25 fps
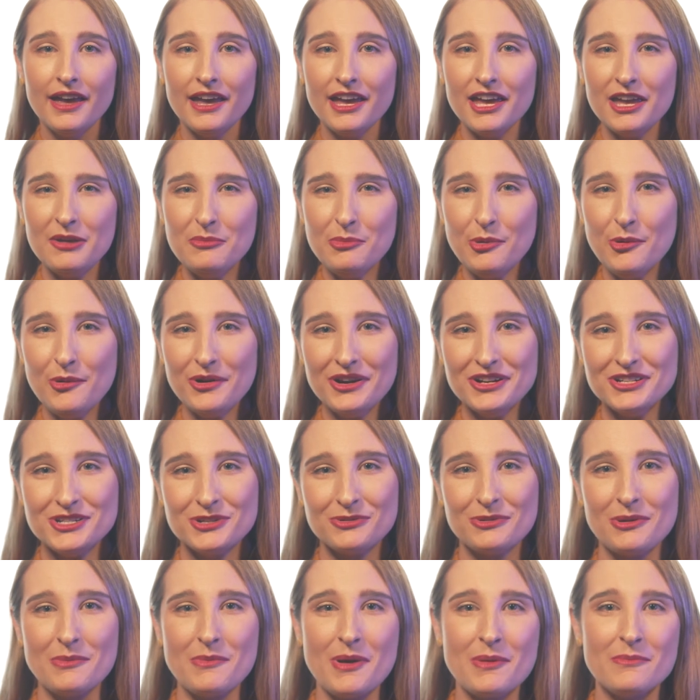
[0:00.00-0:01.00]
Important to
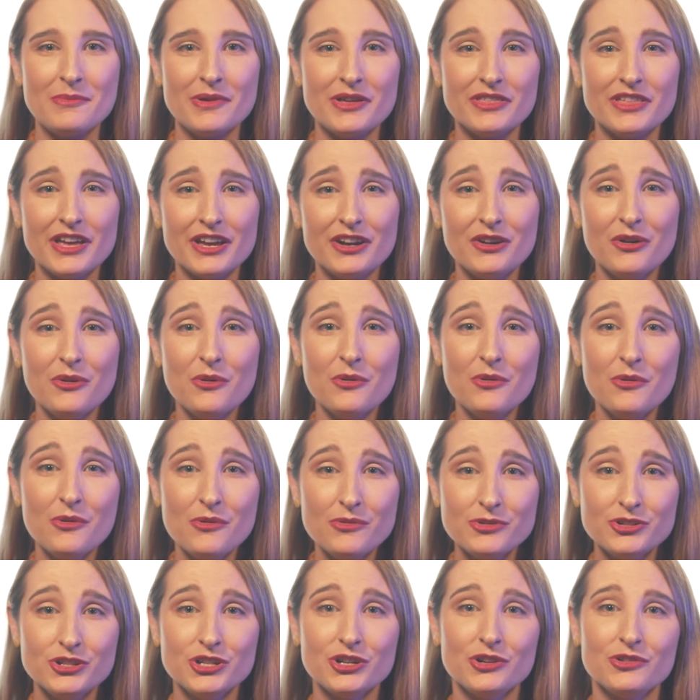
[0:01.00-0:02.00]
remember that all
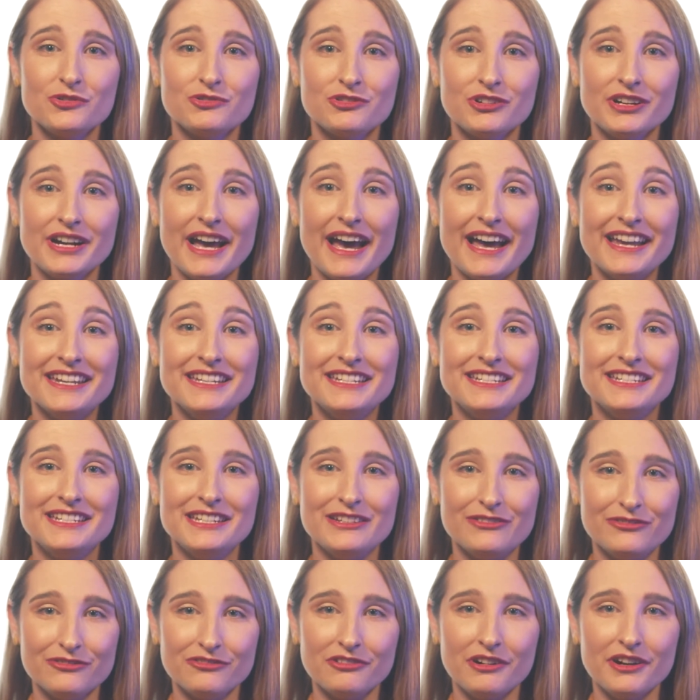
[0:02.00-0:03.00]
children are
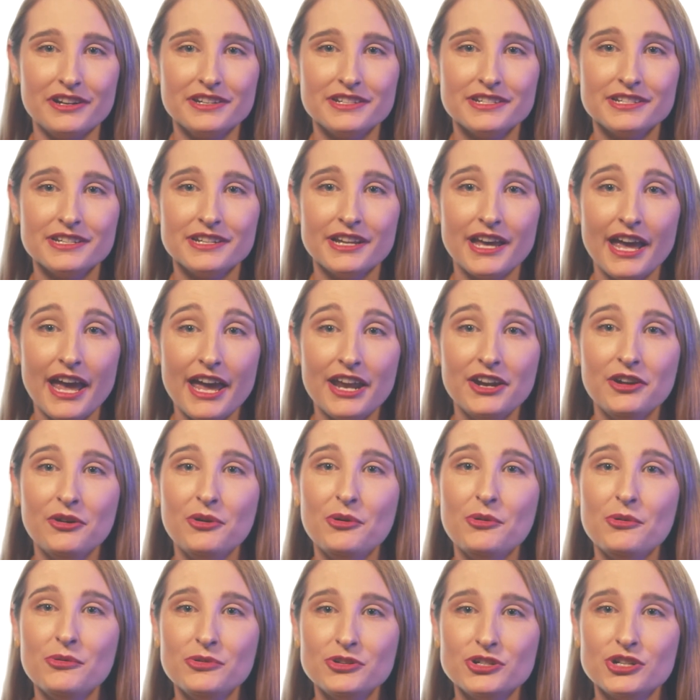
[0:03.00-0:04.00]
different and
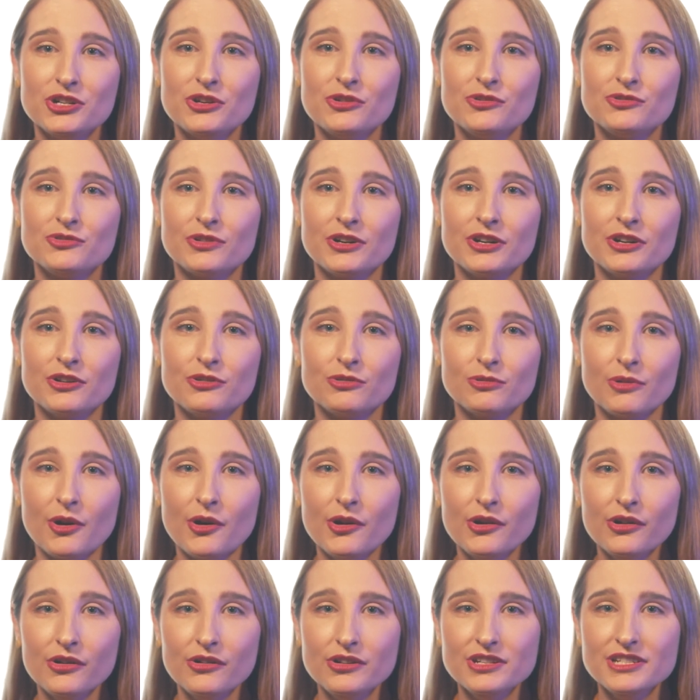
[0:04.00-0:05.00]
all children
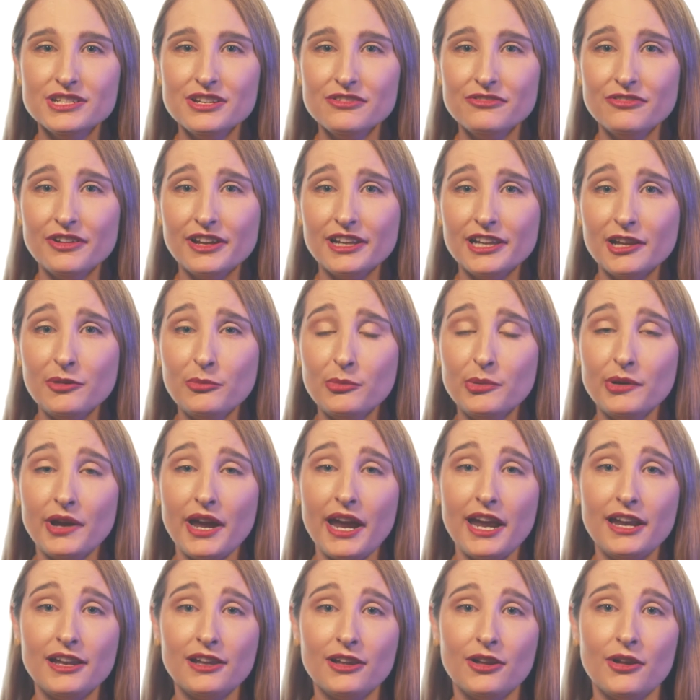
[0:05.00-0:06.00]
grow, develop
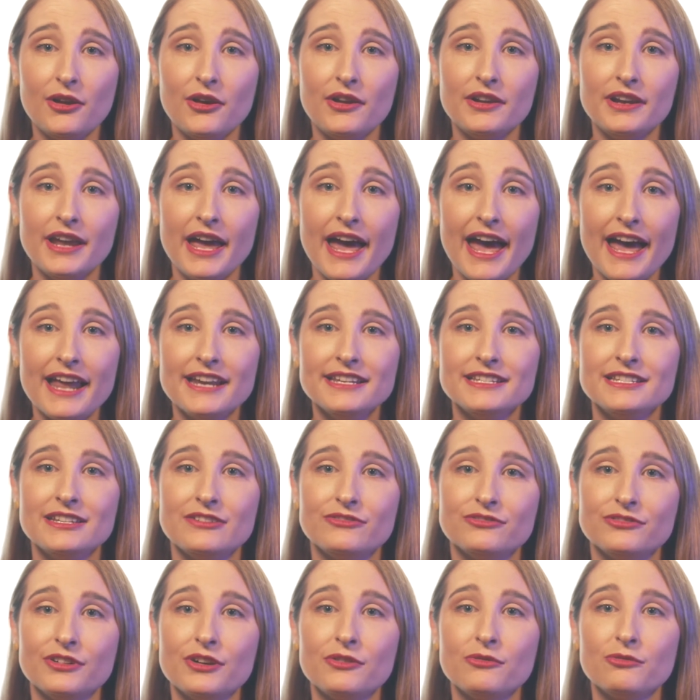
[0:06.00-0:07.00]
and learn at
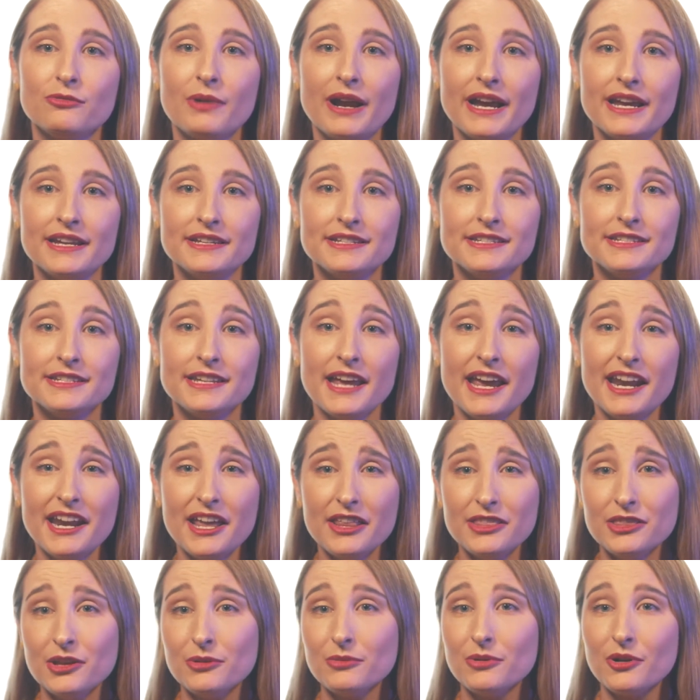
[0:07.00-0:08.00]
different rates and
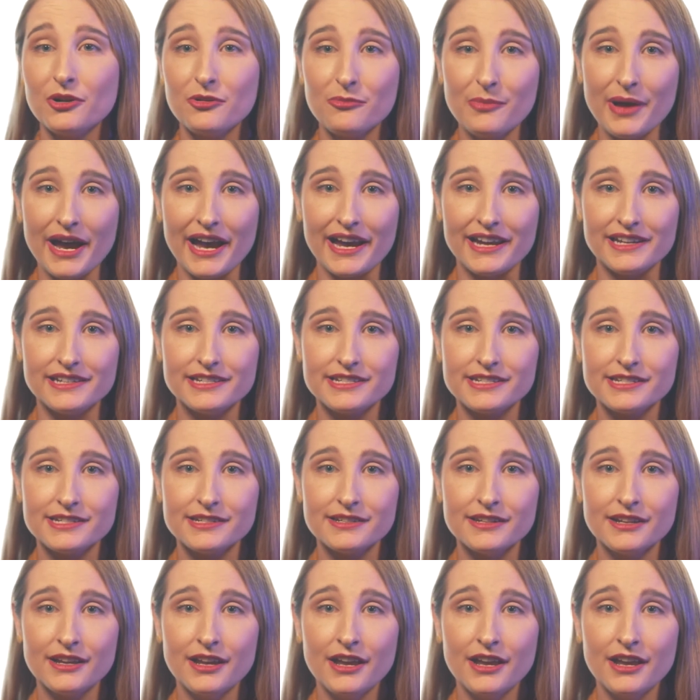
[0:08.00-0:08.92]
at their own pace.